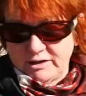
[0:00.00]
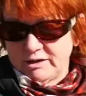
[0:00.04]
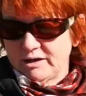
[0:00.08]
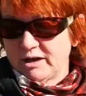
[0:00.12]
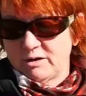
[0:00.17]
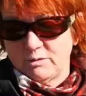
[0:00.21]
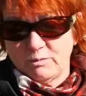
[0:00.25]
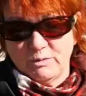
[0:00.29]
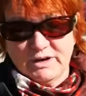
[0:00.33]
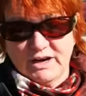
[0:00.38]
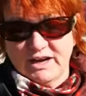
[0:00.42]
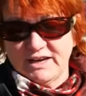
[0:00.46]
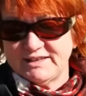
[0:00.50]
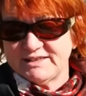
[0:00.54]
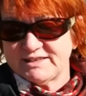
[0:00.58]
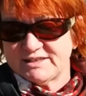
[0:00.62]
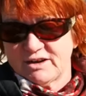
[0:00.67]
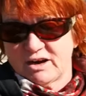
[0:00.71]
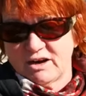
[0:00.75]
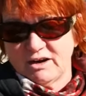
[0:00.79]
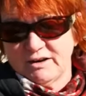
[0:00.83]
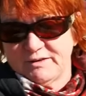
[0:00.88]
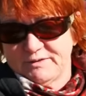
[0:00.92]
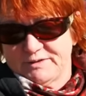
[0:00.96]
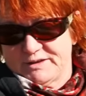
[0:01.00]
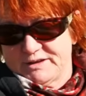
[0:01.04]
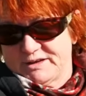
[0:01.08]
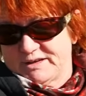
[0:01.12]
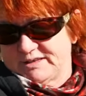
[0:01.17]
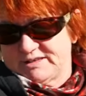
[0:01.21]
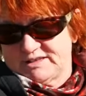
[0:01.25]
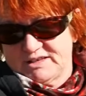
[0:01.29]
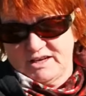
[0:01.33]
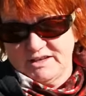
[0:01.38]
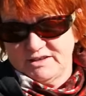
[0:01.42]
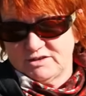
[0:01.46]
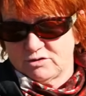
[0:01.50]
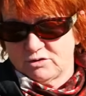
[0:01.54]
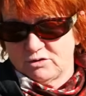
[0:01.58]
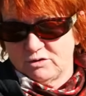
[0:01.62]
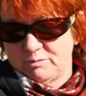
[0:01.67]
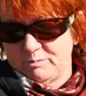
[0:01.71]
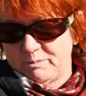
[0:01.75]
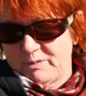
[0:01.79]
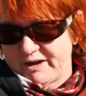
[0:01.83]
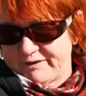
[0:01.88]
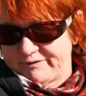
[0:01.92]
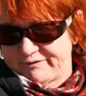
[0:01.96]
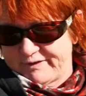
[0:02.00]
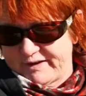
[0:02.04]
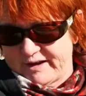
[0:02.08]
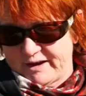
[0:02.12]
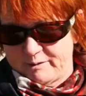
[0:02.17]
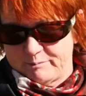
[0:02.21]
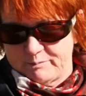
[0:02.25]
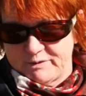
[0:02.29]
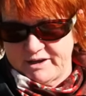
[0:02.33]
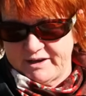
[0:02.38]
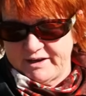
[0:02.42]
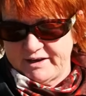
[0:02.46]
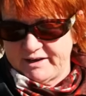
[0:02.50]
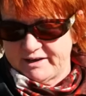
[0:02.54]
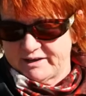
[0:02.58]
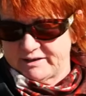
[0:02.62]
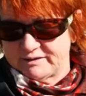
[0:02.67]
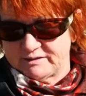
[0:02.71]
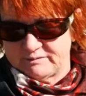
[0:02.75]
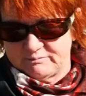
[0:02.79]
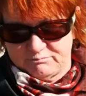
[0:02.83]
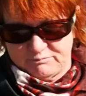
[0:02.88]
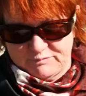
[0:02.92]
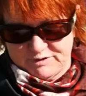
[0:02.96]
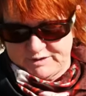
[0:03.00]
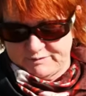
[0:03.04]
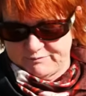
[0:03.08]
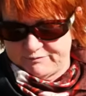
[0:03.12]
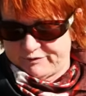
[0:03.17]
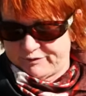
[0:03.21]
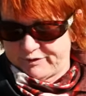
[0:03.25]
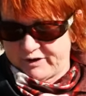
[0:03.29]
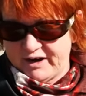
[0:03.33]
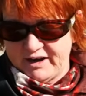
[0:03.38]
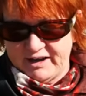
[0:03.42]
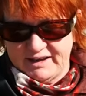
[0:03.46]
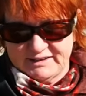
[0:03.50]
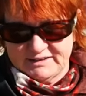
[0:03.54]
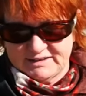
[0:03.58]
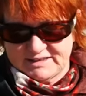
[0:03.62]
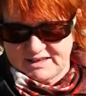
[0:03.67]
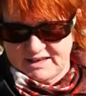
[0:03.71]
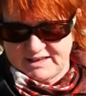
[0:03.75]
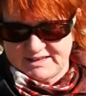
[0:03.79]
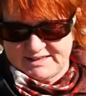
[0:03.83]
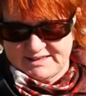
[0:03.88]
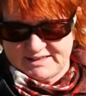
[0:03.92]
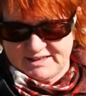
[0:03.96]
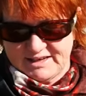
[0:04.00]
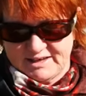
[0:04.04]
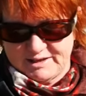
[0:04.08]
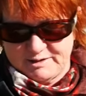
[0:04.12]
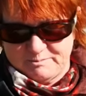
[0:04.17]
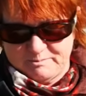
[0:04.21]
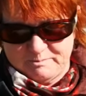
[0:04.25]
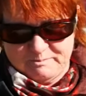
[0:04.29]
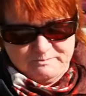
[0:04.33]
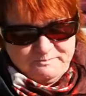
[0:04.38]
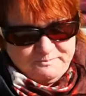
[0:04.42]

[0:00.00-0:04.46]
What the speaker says: you know, when I started this, I told my family and some friends, I said,